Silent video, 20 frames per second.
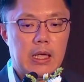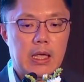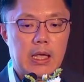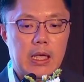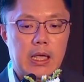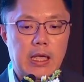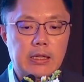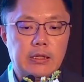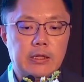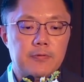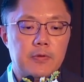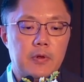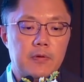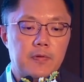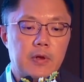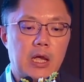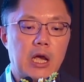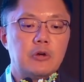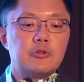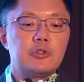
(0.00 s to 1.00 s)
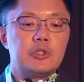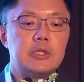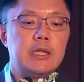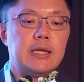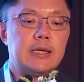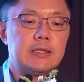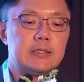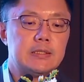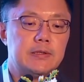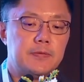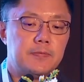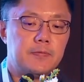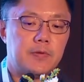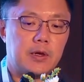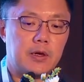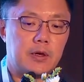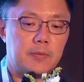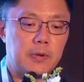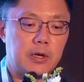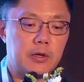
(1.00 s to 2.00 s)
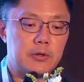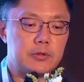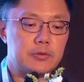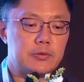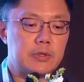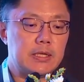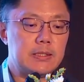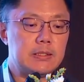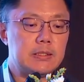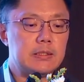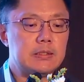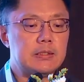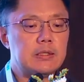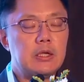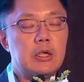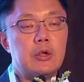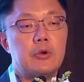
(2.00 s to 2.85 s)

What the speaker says: And if you have culture-negative peritonitis,